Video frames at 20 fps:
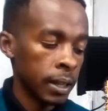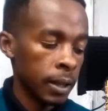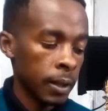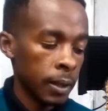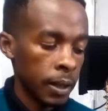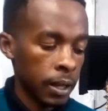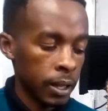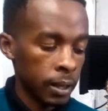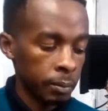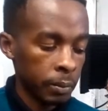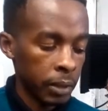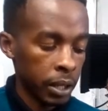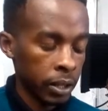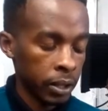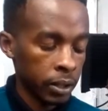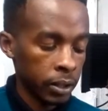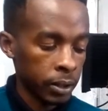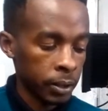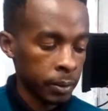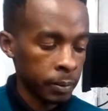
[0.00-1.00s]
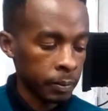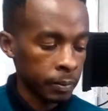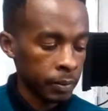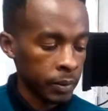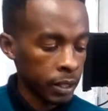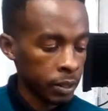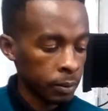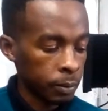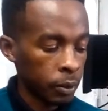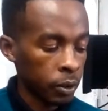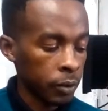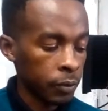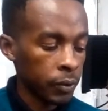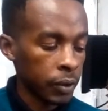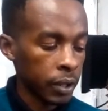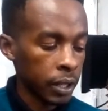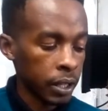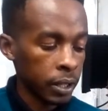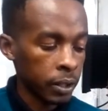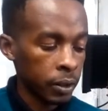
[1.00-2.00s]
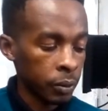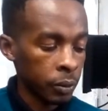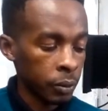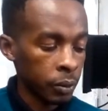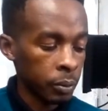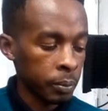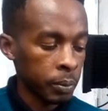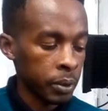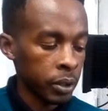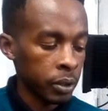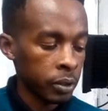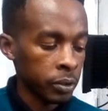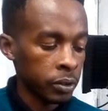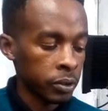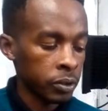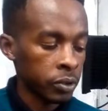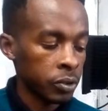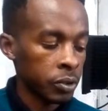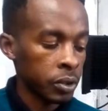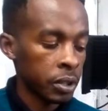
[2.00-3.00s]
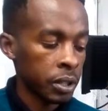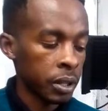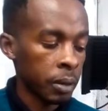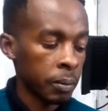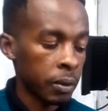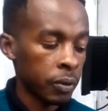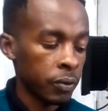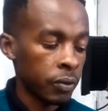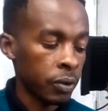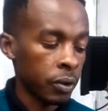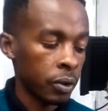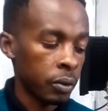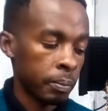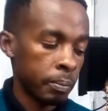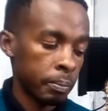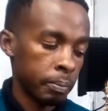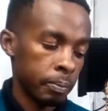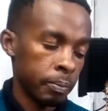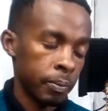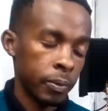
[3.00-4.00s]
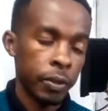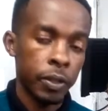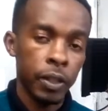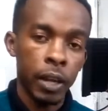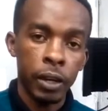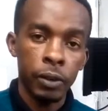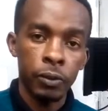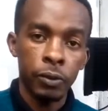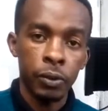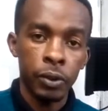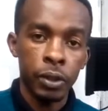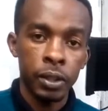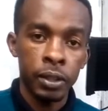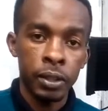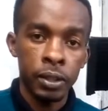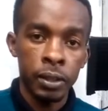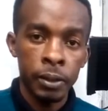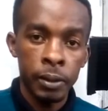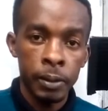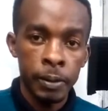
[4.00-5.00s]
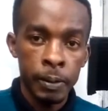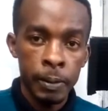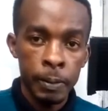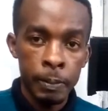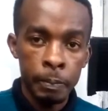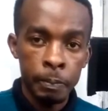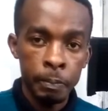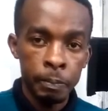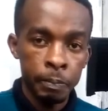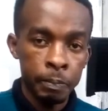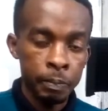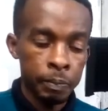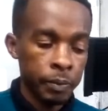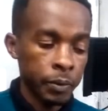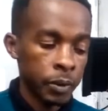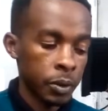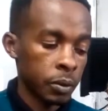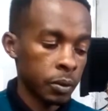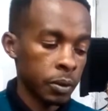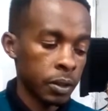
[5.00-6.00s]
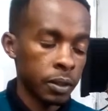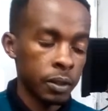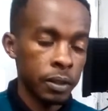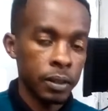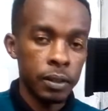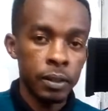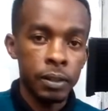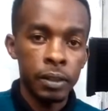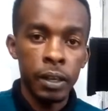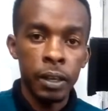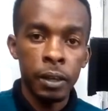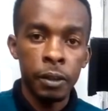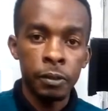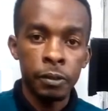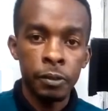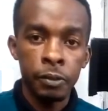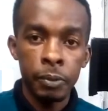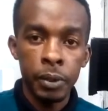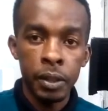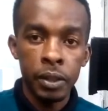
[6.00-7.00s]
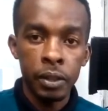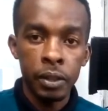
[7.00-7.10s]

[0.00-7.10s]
and my small finger will be on string number 4, third fret. So this is F major